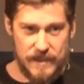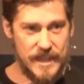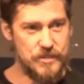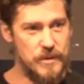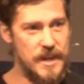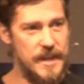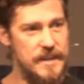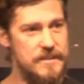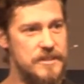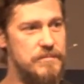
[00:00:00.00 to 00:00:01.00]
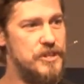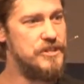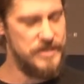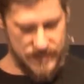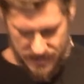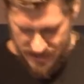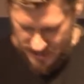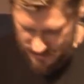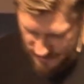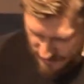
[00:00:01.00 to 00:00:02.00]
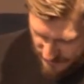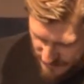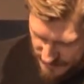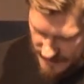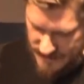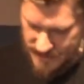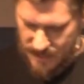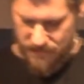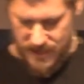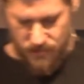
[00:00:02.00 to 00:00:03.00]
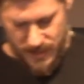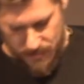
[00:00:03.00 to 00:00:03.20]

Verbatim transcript: That's why some churches these days uh, say the same thing when they